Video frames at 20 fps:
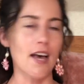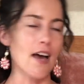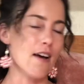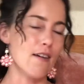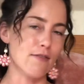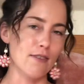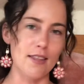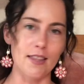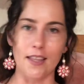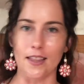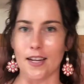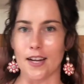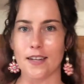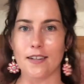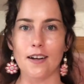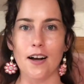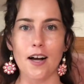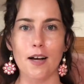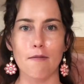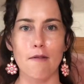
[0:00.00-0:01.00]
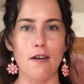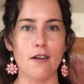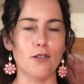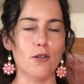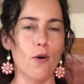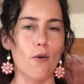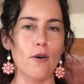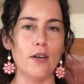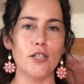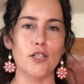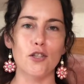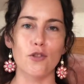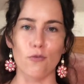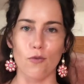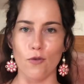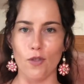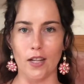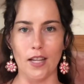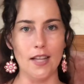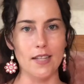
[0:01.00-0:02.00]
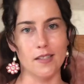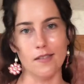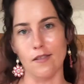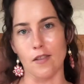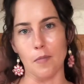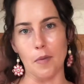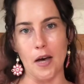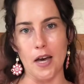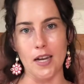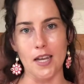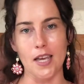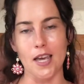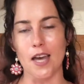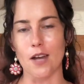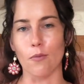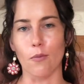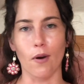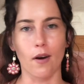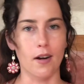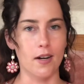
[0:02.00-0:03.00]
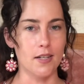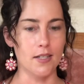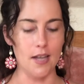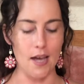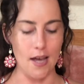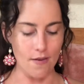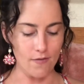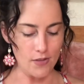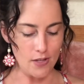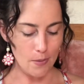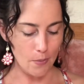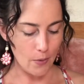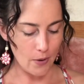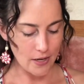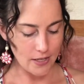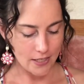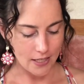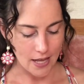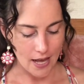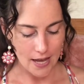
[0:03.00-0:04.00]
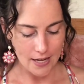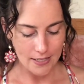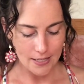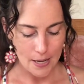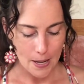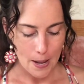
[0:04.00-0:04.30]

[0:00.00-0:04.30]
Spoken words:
everything that I talk about is always through the lens of the body. And we're going to dive deeper into that.